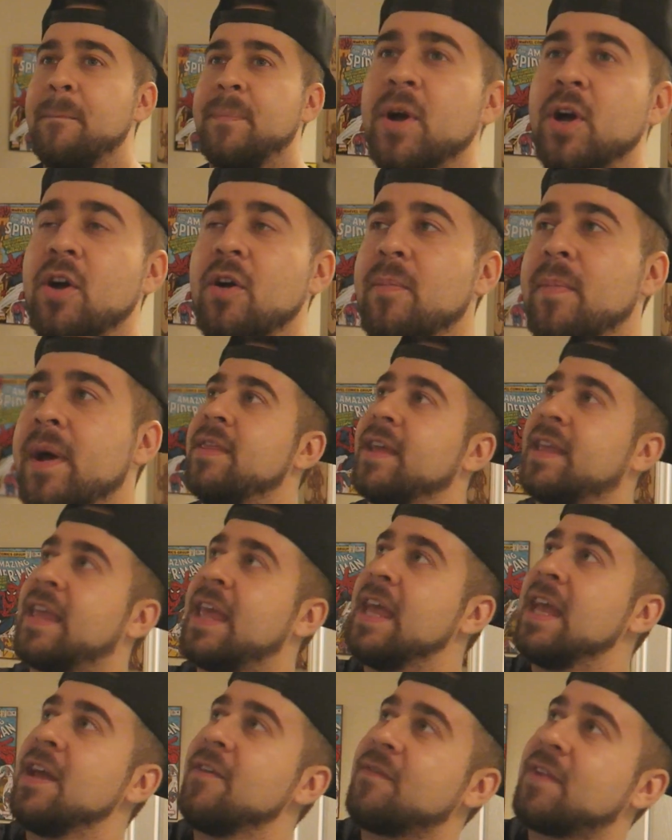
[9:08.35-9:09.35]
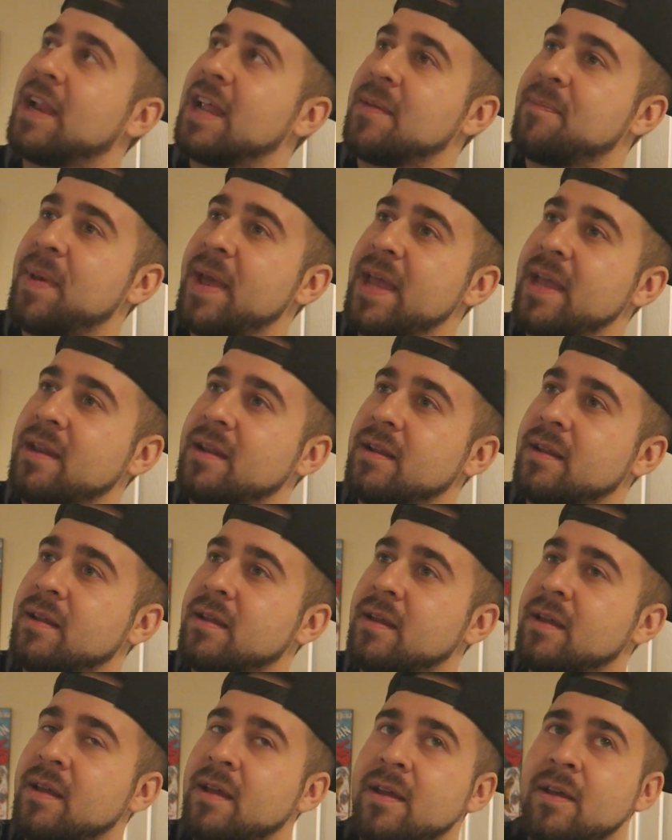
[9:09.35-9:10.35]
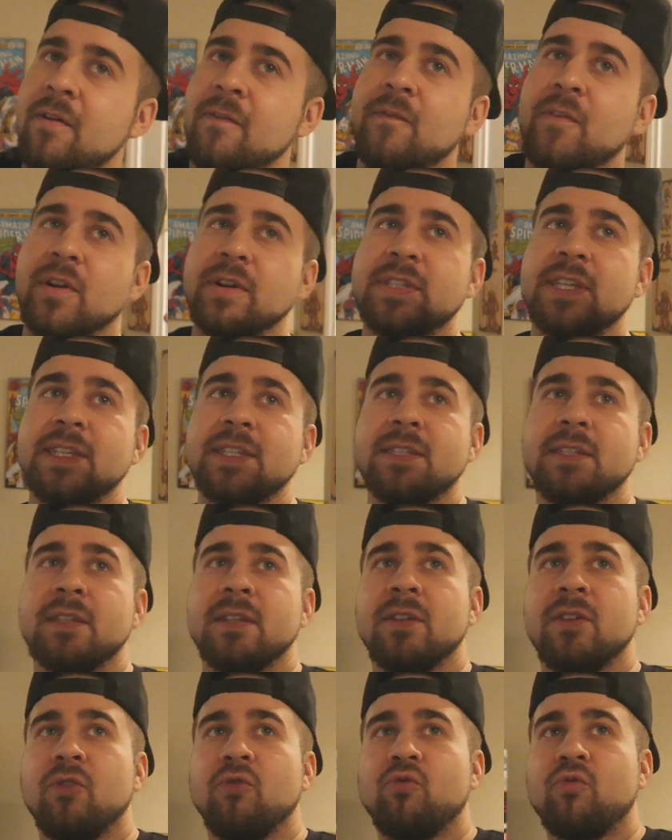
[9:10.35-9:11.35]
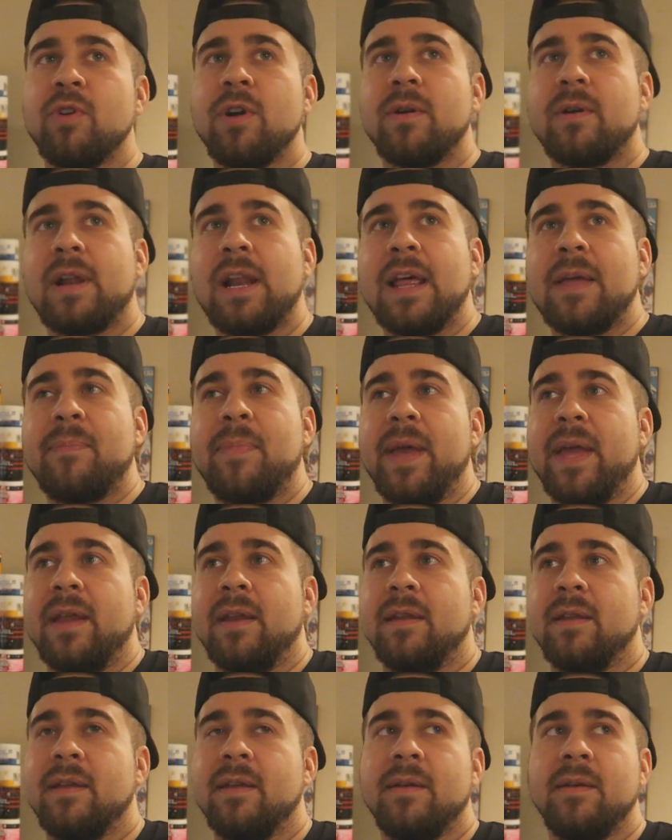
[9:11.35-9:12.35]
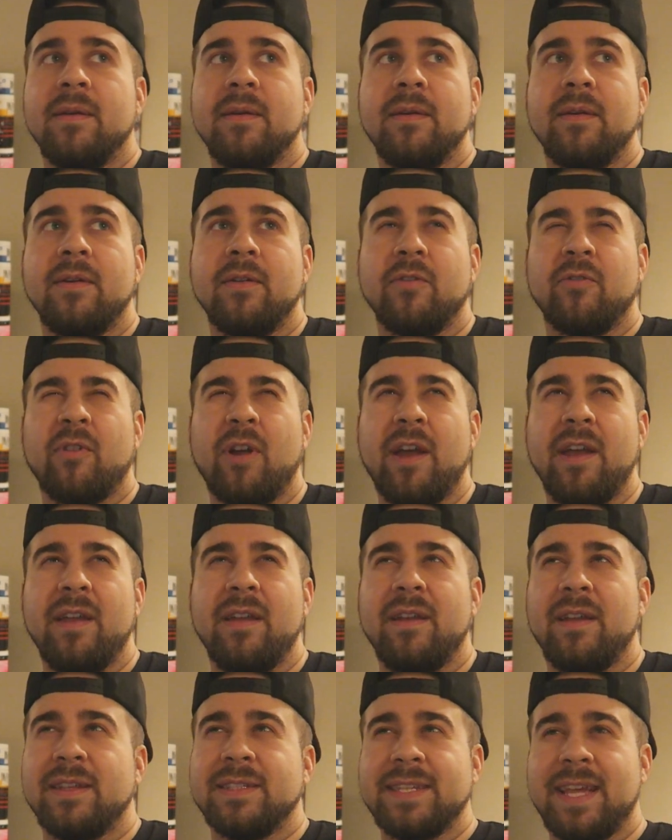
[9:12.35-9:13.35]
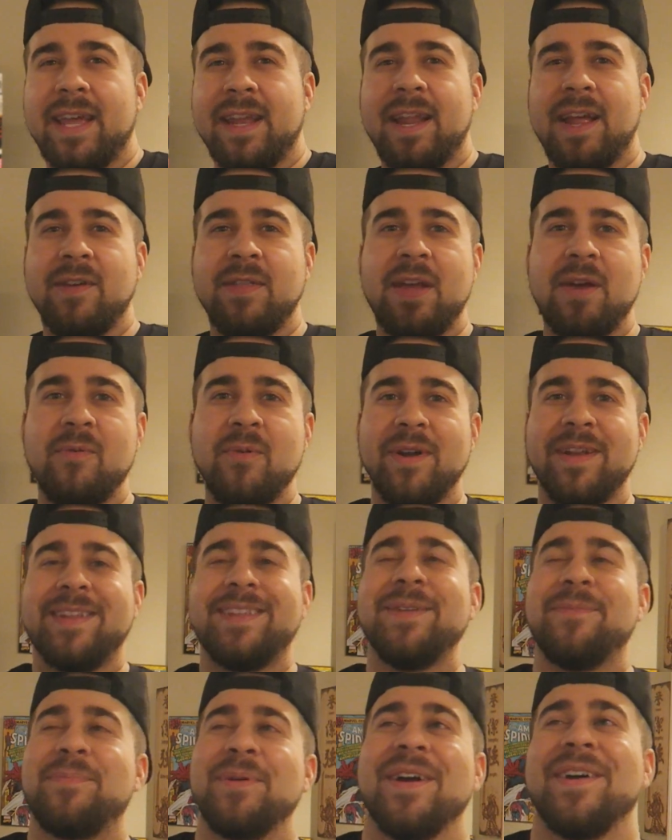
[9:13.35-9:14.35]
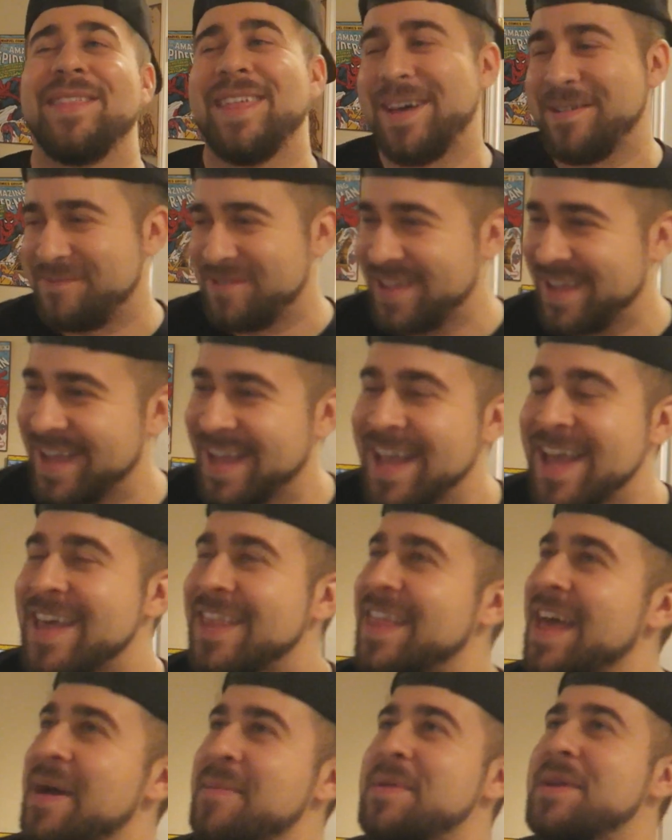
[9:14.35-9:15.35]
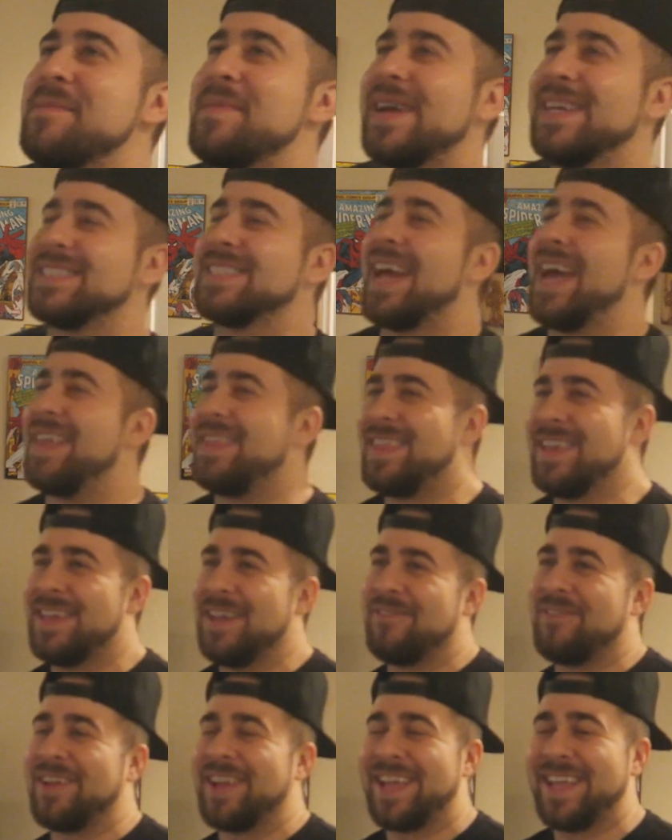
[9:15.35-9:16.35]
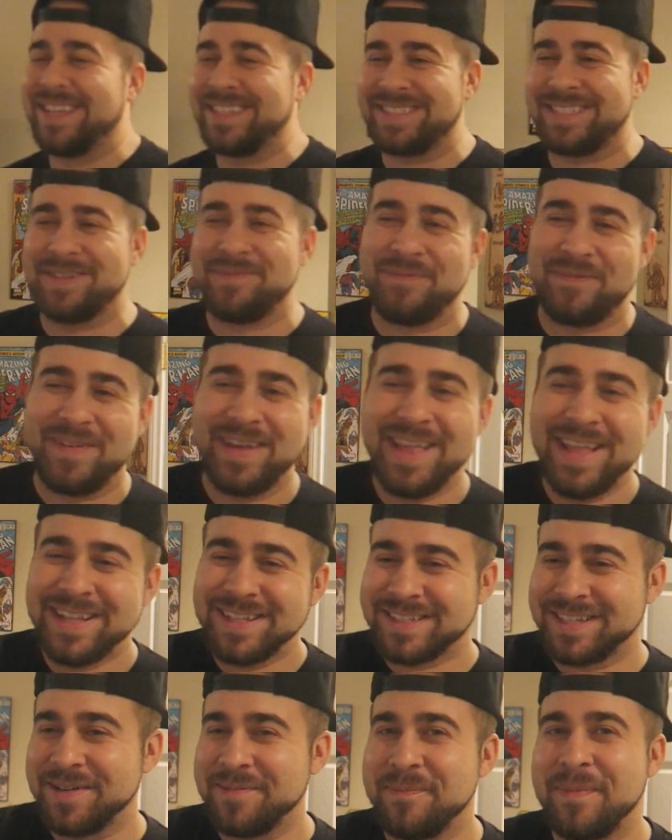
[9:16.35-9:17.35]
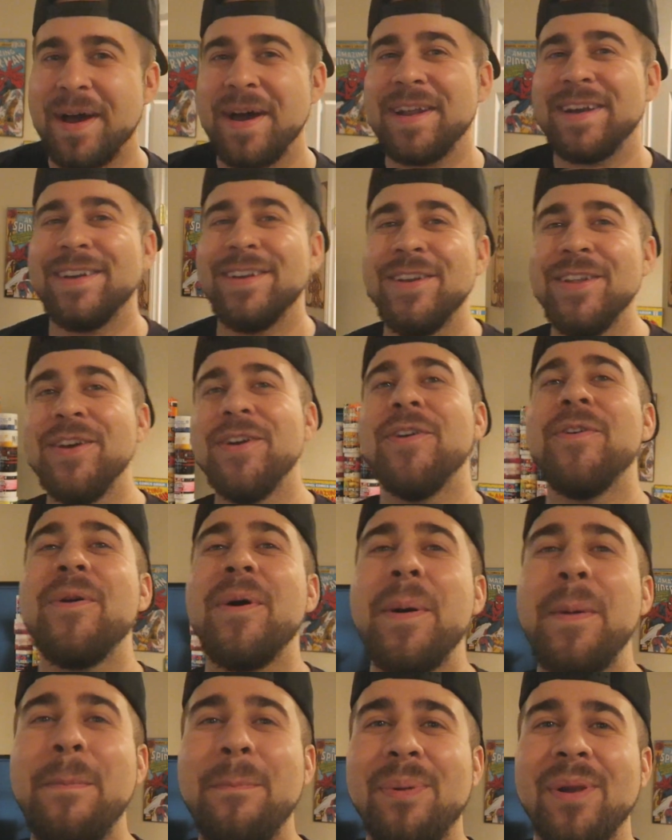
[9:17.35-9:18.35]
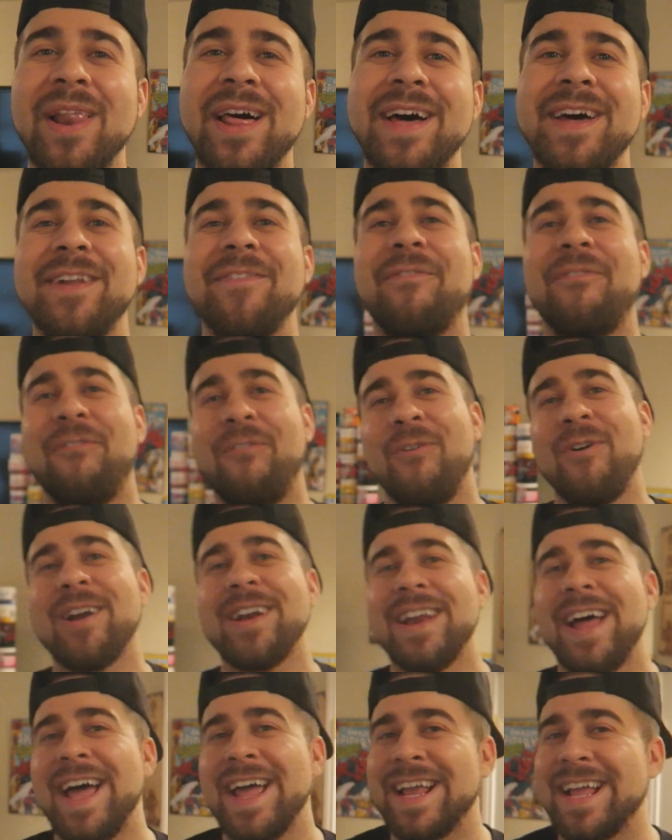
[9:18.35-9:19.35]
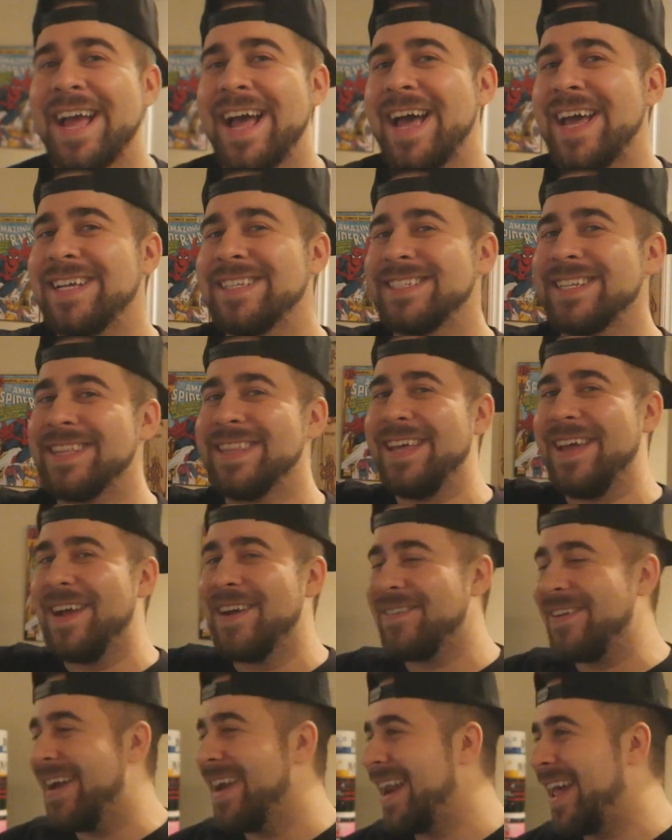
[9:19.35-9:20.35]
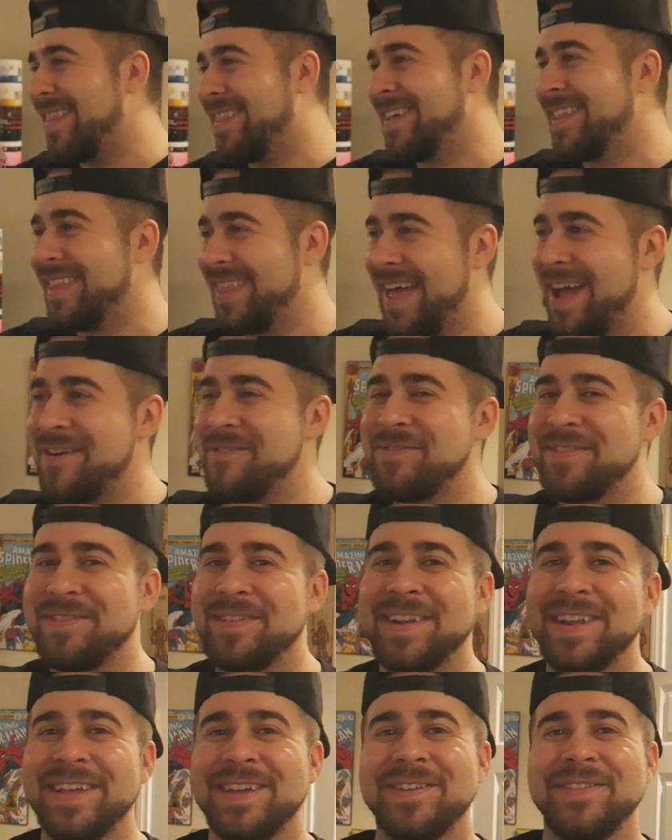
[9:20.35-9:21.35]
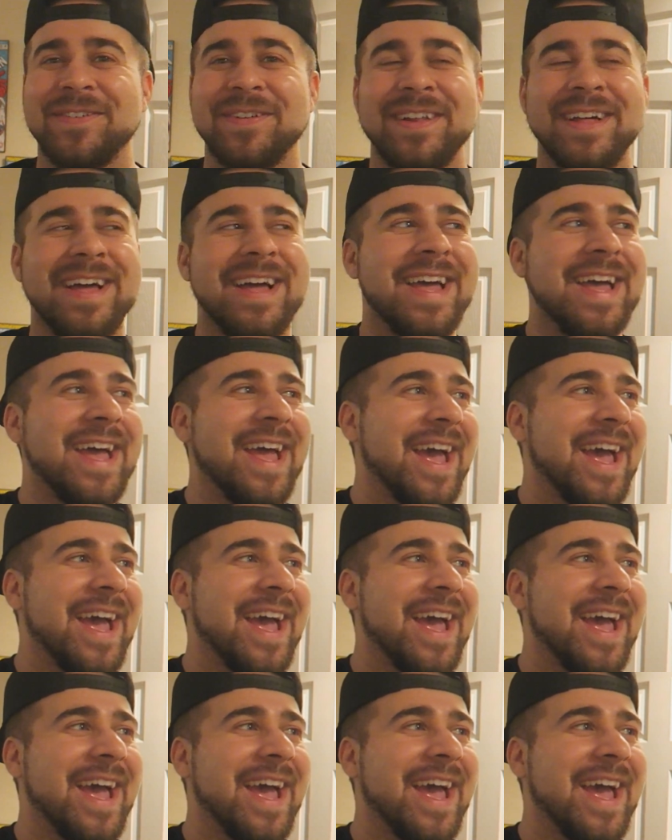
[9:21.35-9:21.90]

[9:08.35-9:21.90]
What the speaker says: boom. The king of clickbait versus real clickbait. Right? Is that how that worked? Bro, that'd be amazing. I think if we get some new blood Fortnite guys in there, right? I think that would be really cool.